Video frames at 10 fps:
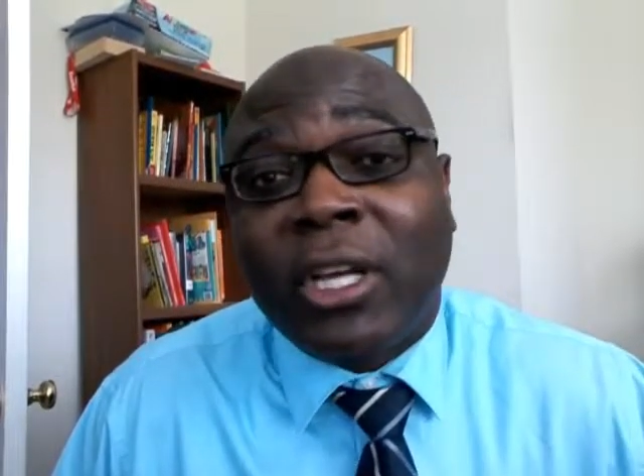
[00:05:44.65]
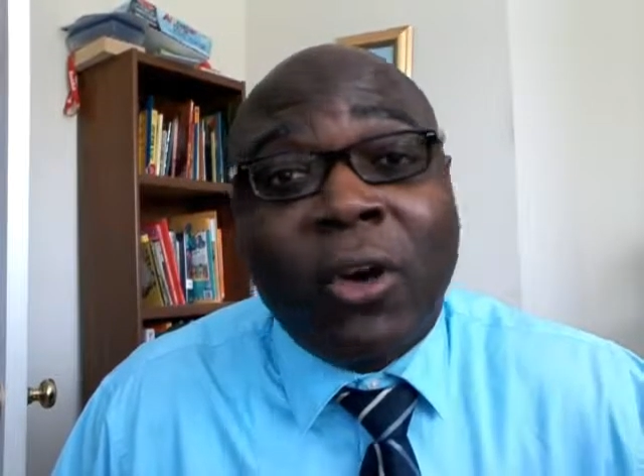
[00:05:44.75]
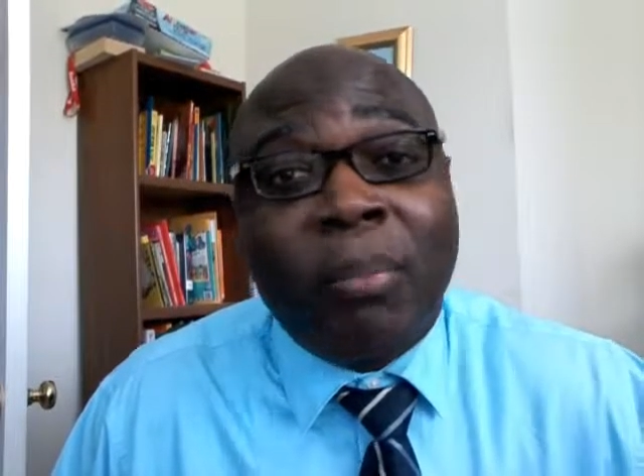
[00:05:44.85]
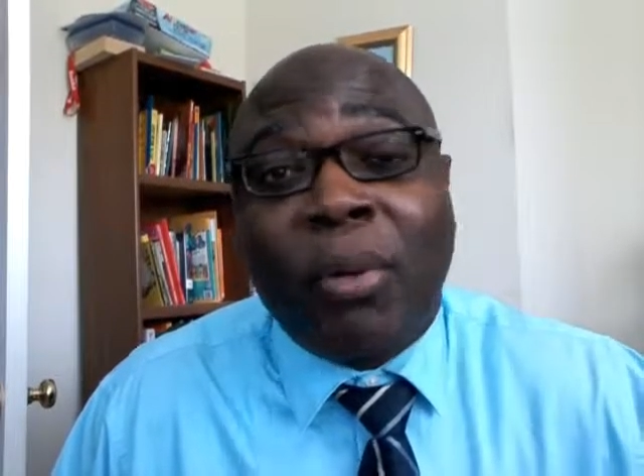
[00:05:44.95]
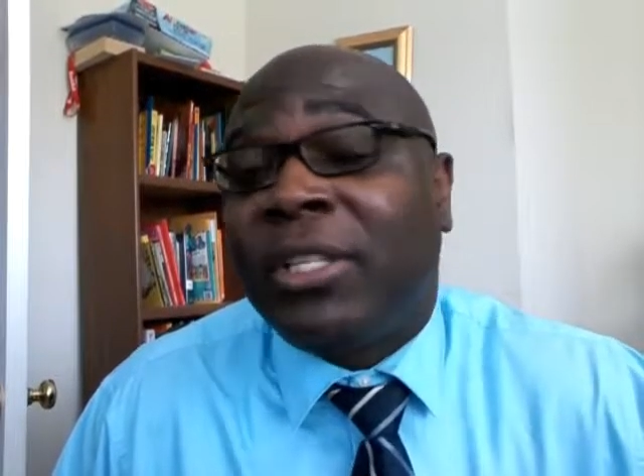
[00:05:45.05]

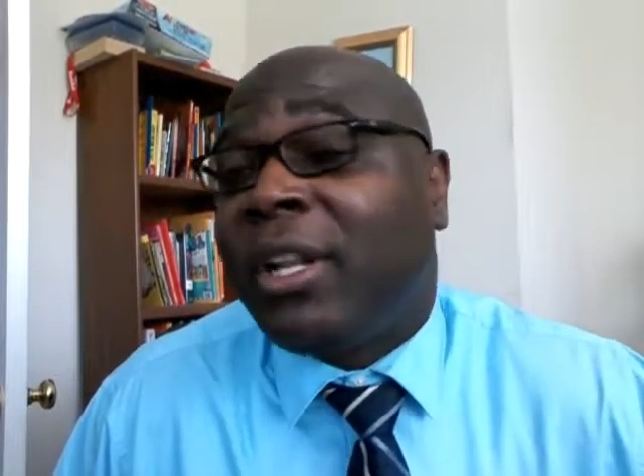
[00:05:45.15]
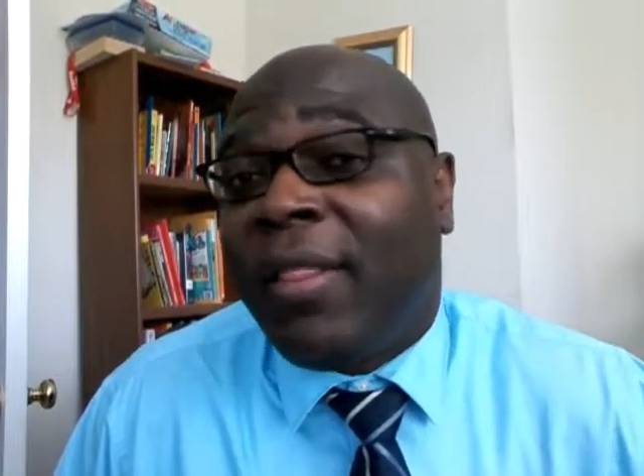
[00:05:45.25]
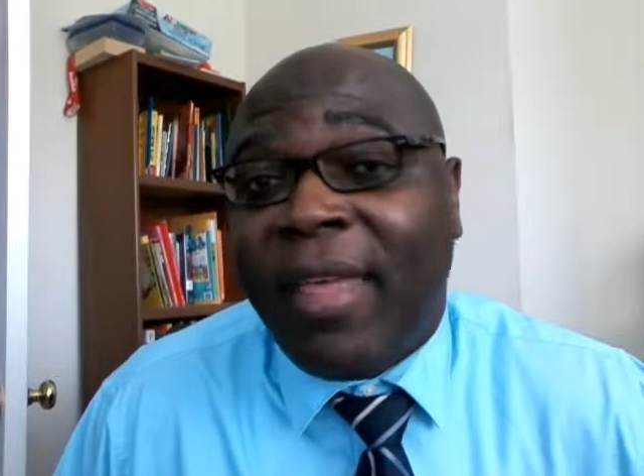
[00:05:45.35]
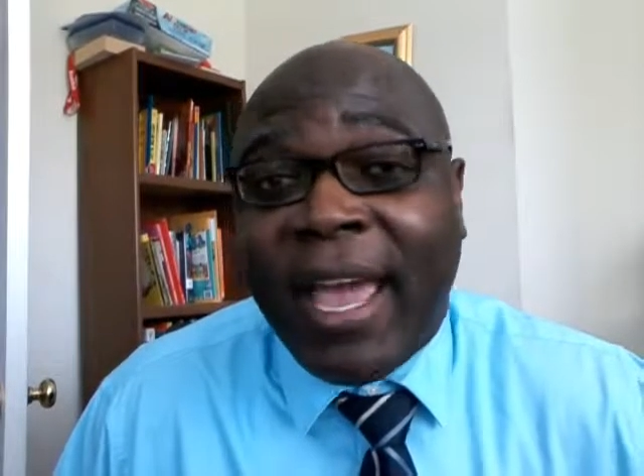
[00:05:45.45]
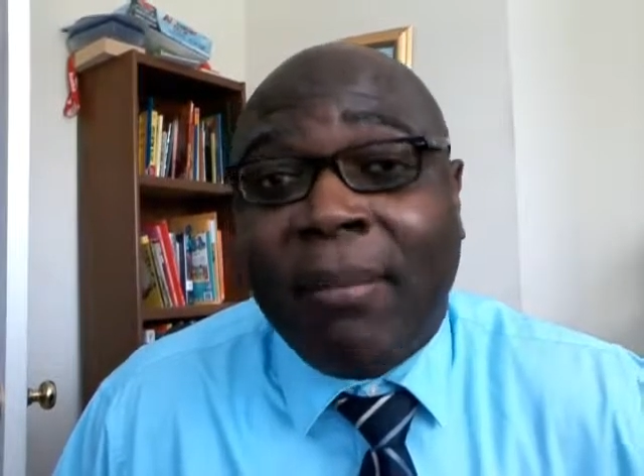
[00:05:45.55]
told the
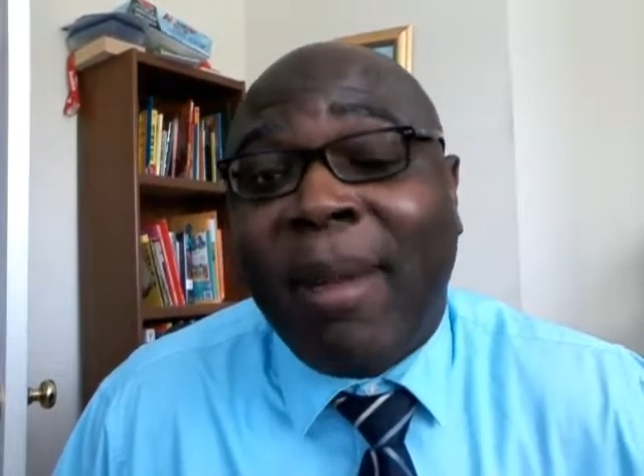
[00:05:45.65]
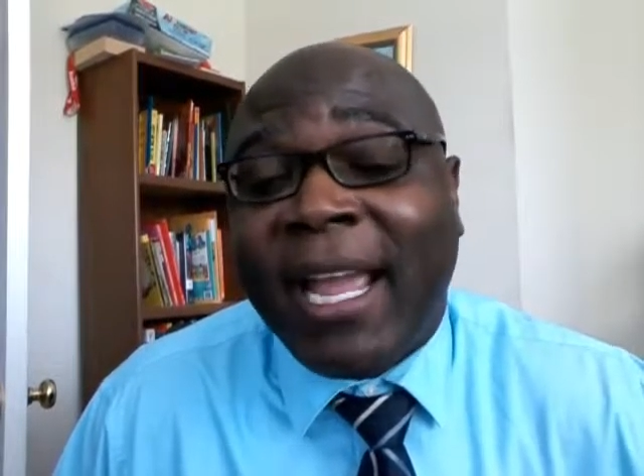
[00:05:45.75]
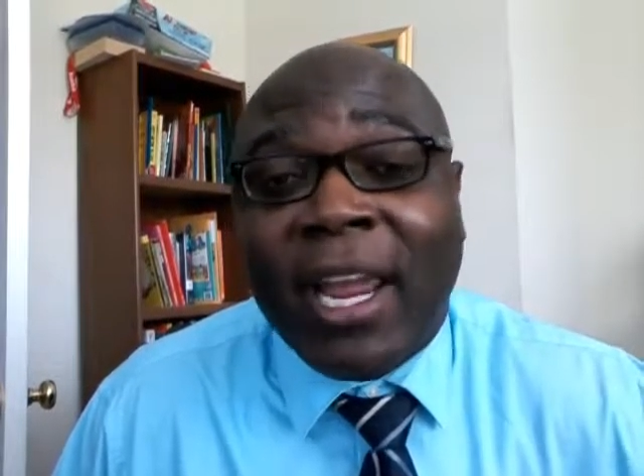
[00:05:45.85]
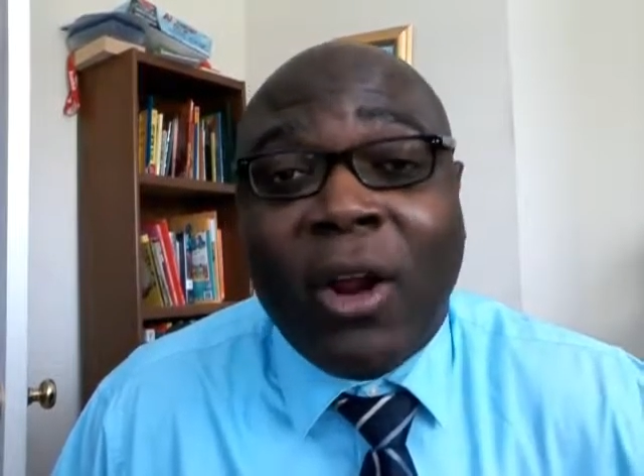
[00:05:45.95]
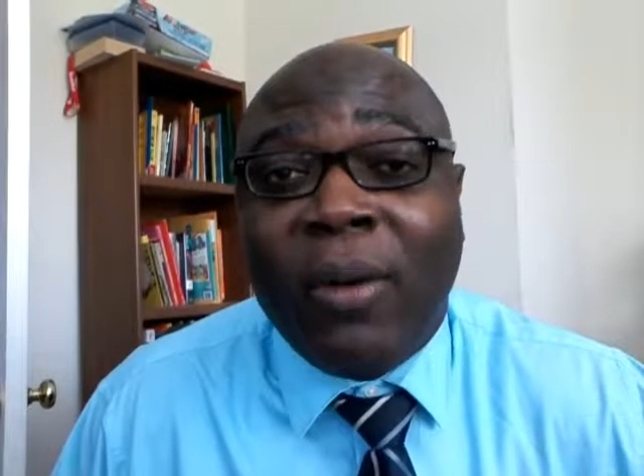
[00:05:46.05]
president that
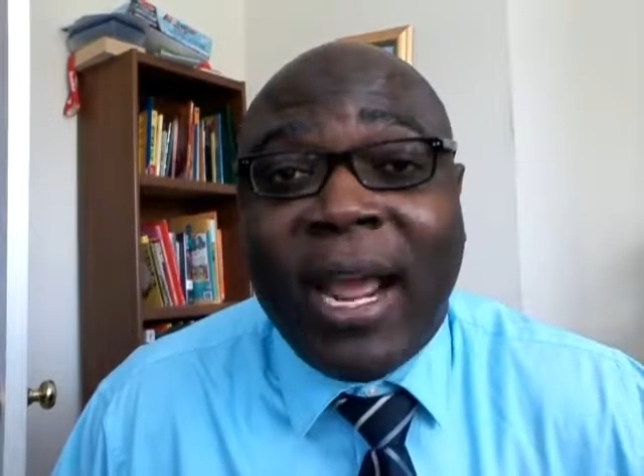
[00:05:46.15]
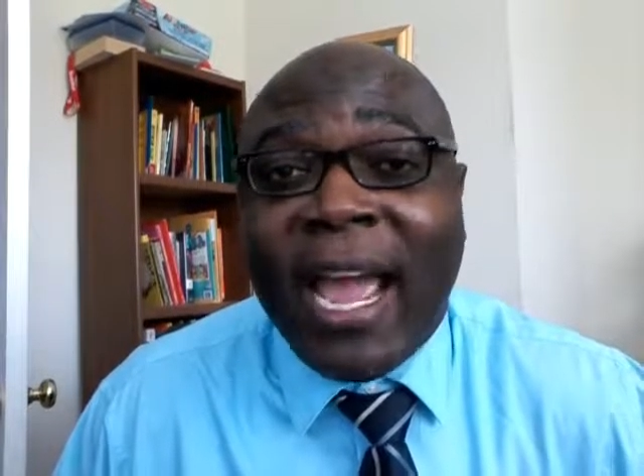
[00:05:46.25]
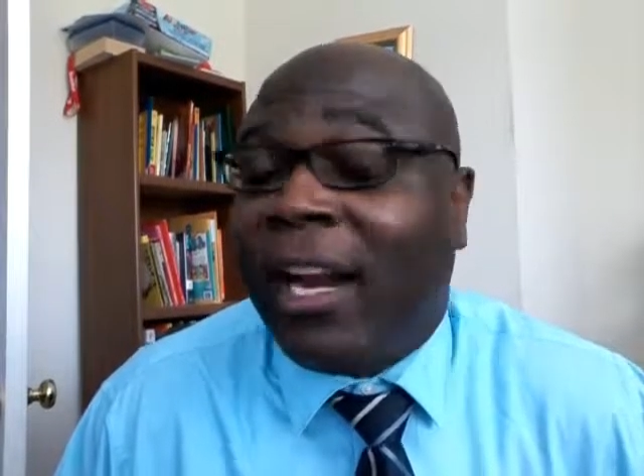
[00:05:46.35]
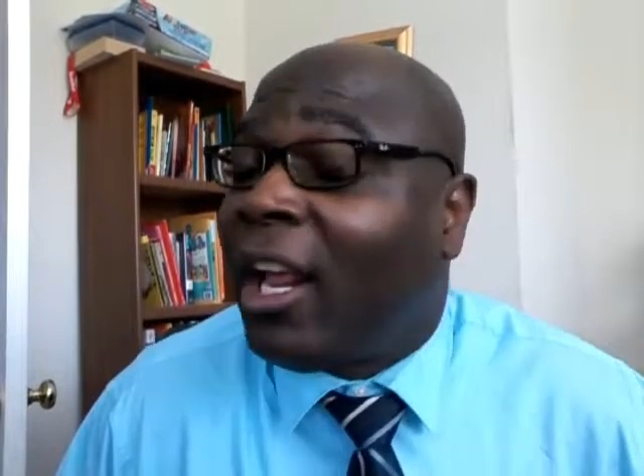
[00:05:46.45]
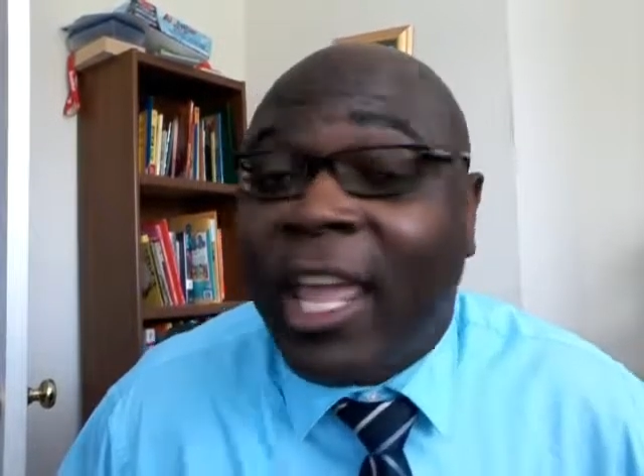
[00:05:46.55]
back in 2009,